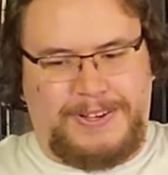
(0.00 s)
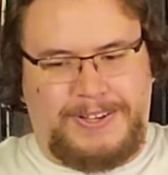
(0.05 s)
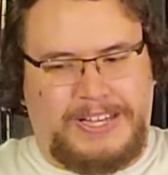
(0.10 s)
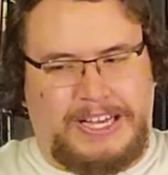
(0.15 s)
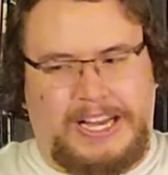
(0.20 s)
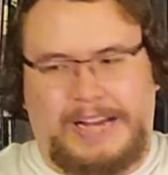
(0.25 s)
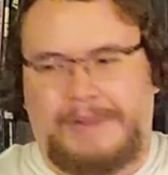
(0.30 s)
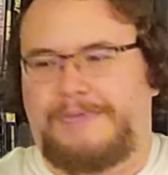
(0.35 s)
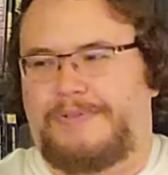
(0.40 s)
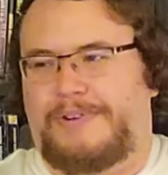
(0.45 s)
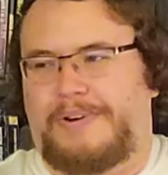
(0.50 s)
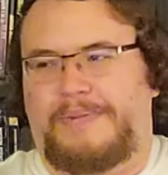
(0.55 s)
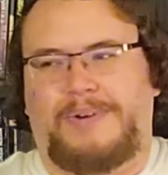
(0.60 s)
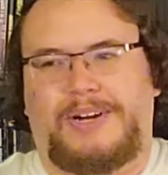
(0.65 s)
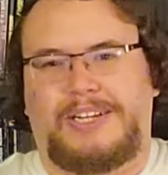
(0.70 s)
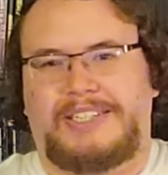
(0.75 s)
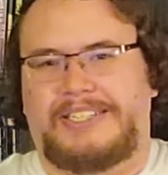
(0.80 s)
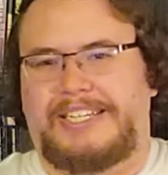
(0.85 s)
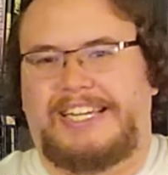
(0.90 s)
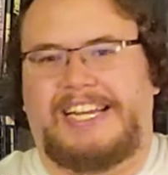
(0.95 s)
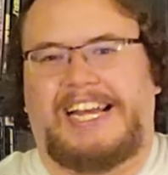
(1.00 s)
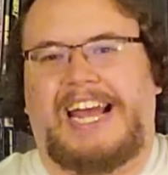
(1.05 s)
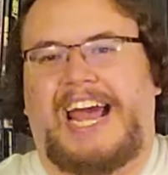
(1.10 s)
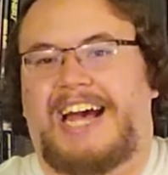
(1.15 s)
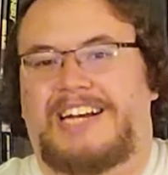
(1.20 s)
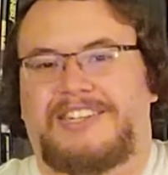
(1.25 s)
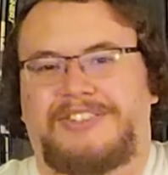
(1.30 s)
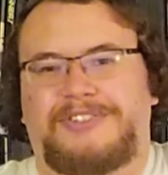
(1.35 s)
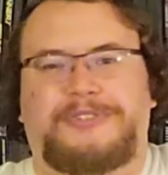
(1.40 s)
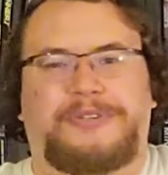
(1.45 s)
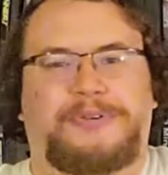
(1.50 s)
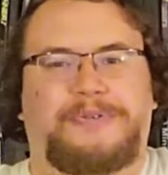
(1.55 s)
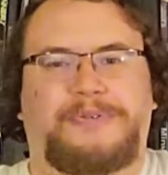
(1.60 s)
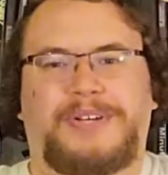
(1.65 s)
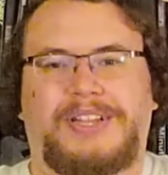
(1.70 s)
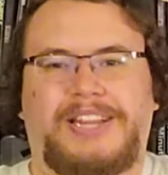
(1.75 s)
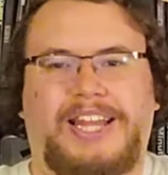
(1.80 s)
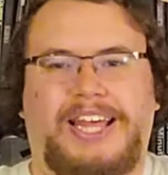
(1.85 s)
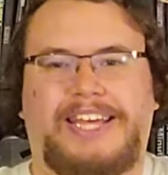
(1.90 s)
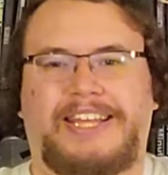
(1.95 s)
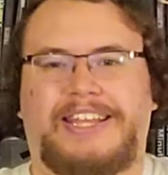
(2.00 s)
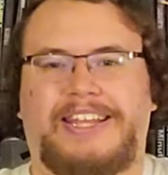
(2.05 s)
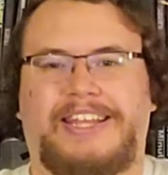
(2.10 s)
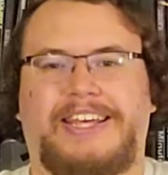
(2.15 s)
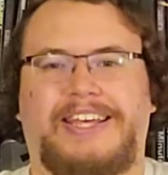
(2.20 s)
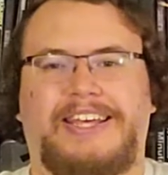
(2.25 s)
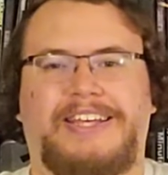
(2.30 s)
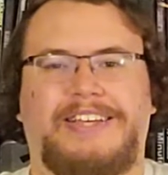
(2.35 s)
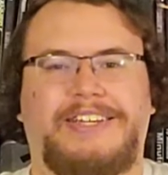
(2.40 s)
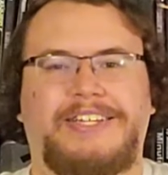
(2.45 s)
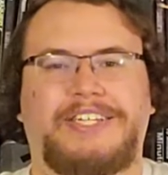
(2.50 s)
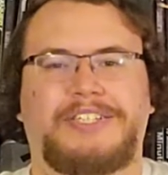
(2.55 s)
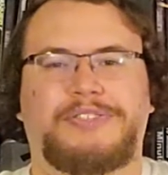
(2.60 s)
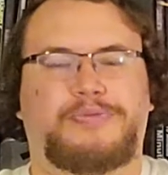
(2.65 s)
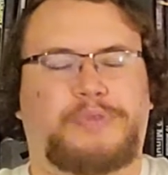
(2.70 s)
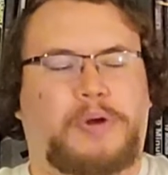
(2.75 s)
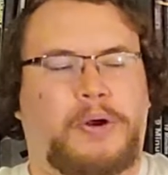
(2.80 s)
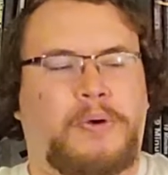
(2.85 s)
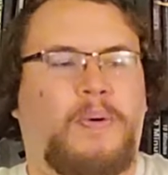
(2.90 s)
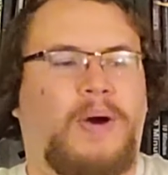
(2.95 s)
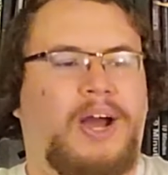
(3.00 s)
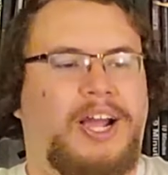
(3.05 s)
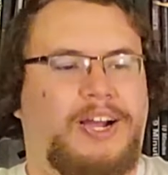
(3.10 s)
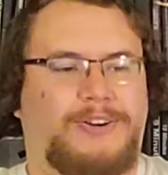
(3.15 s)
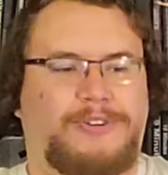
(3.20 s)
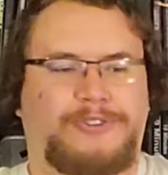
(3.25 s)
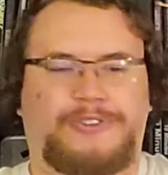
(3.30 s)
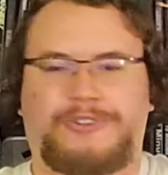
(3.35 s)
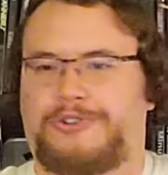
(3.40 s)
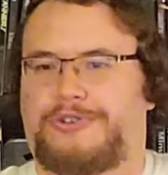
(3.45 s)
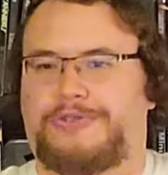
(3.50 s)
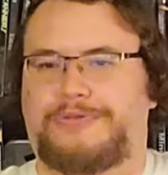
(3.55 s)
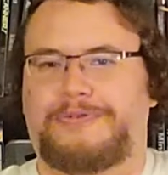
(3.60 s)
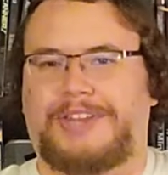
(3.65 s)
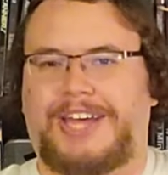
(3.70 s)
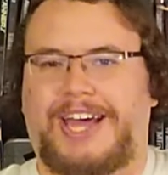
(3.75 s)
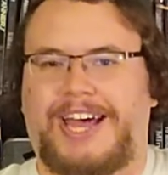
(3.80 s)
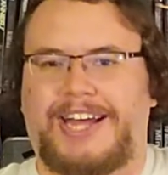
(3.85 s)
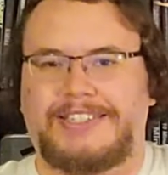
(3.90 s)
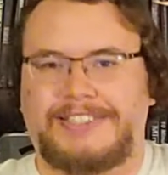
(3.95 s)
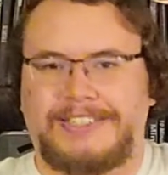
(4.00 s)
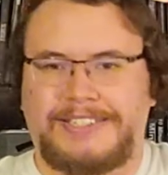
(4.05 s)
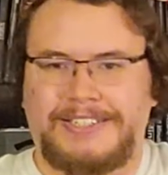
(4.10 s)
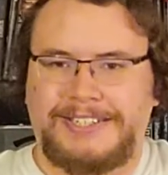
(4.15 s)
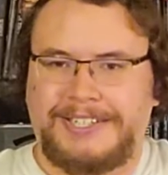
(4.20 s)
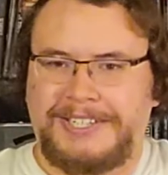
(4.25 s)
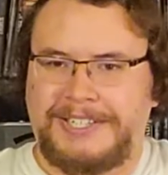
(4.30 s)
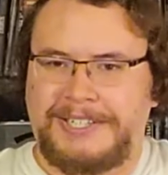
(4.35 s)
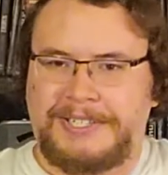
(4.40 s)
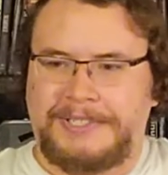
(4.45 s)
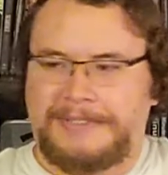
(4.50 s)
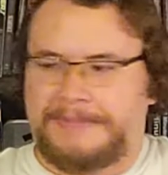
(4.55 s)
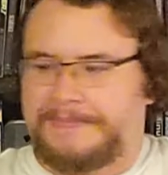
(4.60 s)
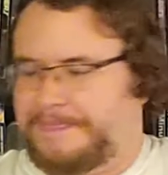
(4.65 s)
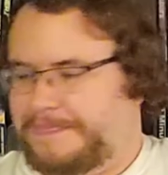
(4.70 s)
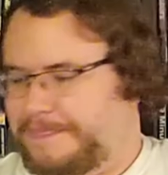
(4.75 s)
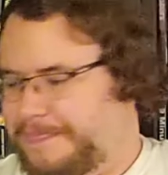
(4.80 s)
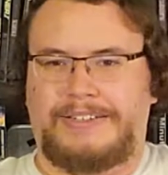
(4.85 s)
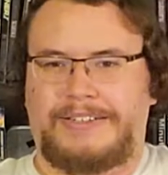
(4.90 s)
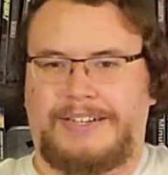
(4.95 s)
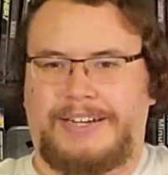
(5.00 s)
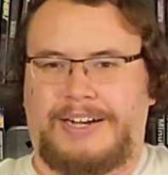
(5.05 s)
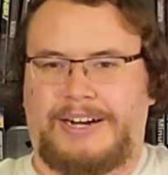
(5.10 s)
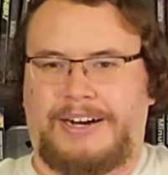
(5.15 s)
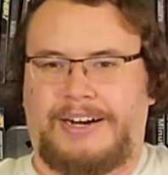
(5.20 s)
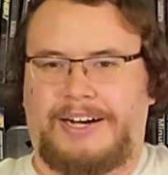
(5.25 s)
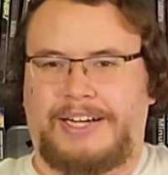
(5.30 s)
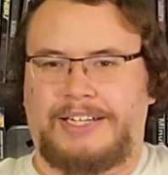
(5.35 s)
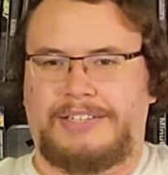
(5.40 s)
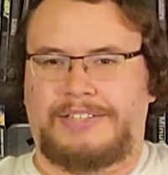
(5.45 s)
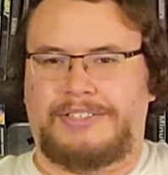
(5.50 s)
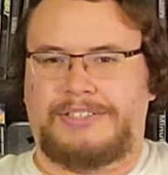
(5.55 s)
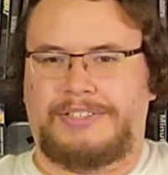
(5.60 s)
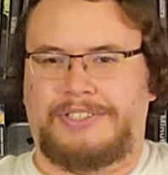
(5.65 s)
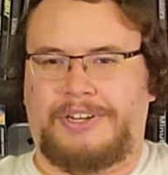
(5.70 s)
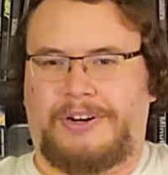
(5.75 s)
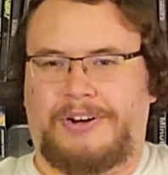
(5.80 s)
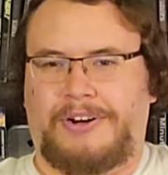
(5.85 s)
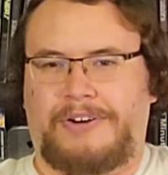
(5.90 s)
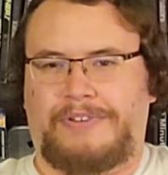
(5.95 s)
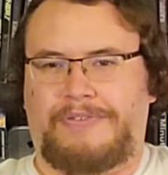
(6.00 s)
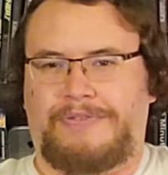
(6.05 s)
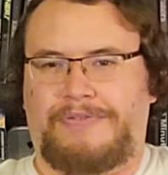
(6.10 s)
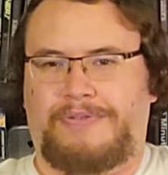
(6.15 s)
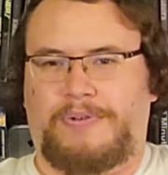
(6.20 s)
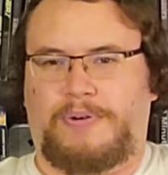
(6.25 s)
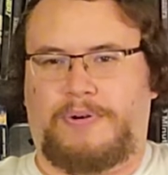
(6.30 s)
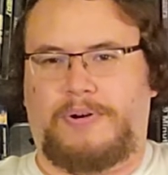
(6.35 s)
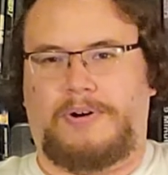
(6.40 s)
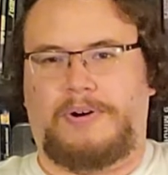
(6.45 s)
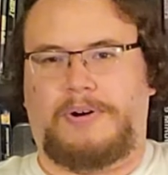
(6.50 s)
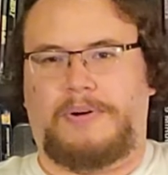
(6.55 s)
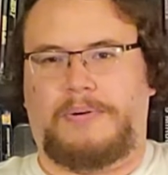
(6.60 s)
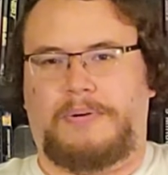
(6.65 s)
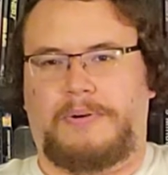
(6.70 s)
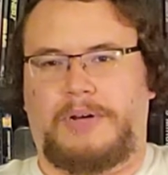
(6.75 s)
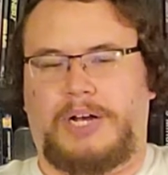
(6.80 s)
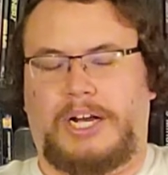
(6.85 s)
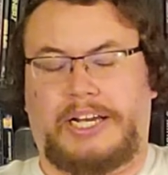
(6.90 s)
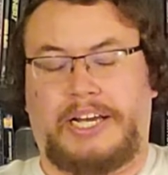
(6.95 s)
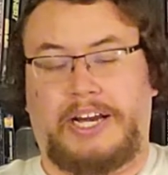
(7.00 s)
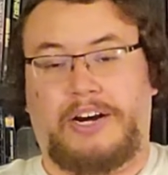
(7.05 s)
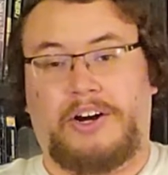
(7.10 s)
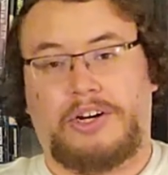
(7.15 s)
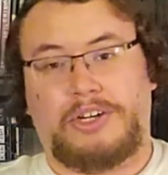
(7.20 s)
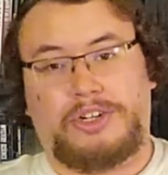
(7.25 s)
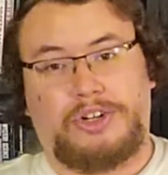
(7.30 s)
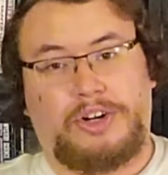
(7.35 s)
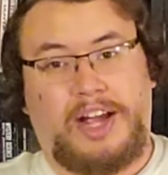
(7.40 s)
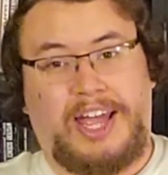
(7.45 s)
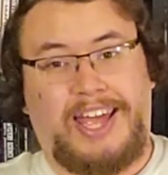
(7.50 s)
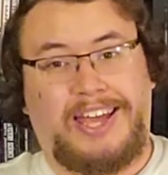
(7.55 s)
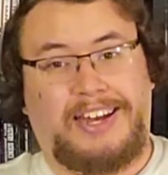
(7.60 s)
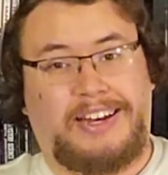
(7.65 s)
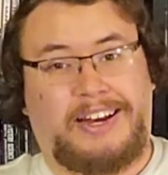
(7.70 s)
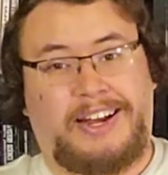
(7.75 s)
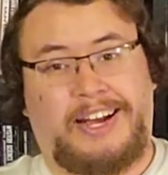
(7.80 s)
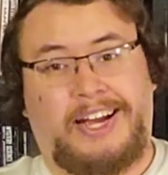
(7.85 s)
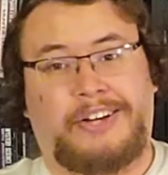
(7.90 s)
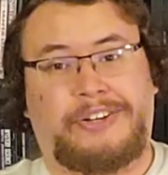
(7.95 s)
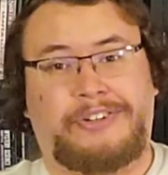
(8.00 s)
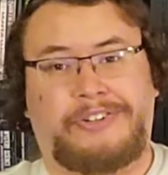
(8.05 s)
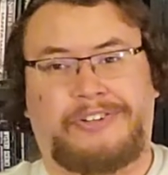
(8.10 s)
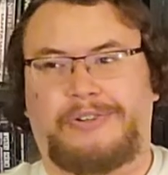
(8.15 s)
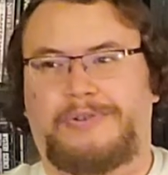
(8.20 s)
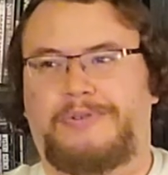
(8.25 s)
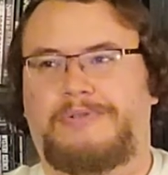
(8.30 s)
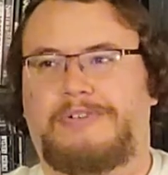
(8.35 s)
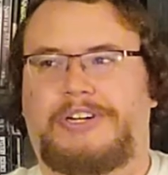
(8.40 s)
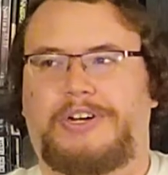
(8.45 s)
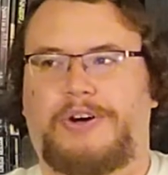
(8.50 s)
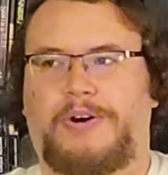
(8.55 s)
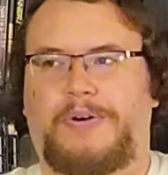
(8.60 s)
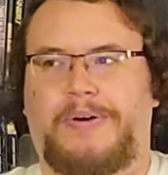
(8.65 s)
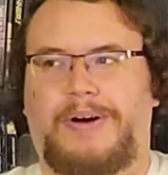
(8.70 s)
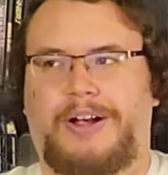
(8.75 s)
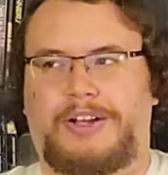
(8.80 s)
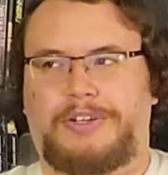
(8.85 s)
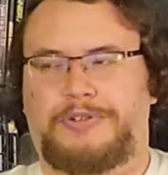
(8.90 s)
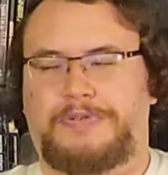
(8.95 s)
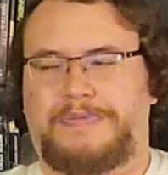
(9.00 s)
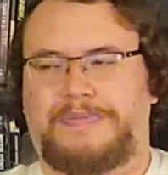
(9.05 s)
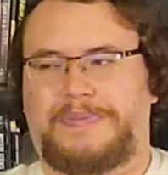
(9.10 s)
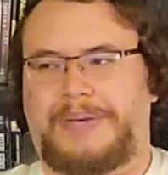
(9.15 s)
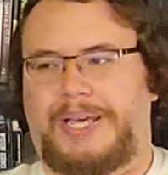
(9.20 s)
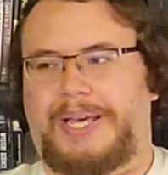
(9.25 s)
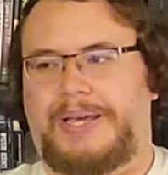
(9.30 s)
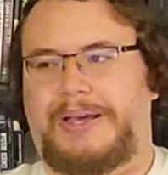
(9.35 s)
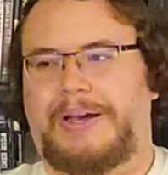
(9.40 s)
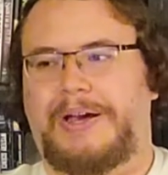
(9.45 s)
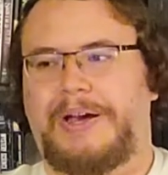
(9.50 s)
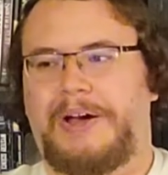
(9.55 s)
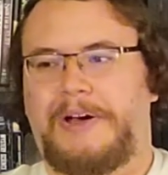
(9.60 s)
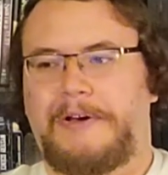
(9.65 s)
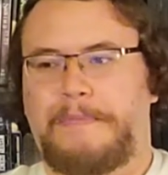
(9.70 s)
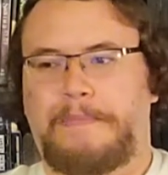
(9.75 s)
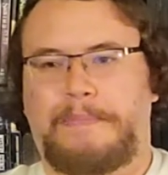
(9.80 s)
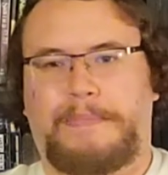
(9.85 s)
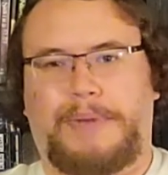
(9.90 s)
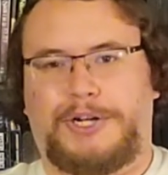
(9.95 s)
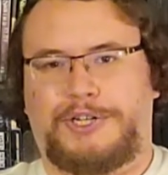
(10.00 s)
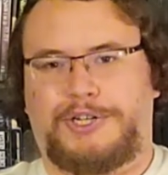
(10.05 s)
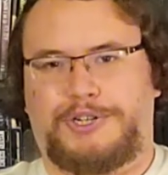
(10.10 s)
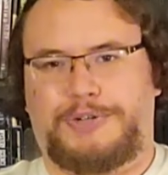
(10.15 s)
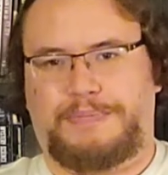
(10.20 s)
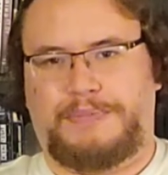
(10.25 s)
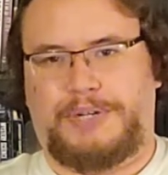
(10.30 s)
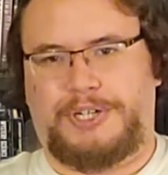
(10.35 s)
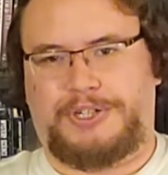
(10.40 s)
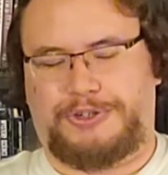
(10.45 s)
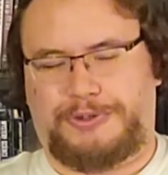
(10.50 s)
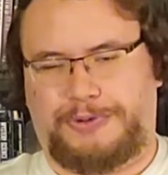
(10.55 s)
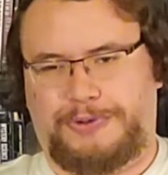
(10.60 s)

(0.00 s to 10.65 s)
everyone he has to like he, he's required to do that odd start for a character and an actor who would go on to be much, much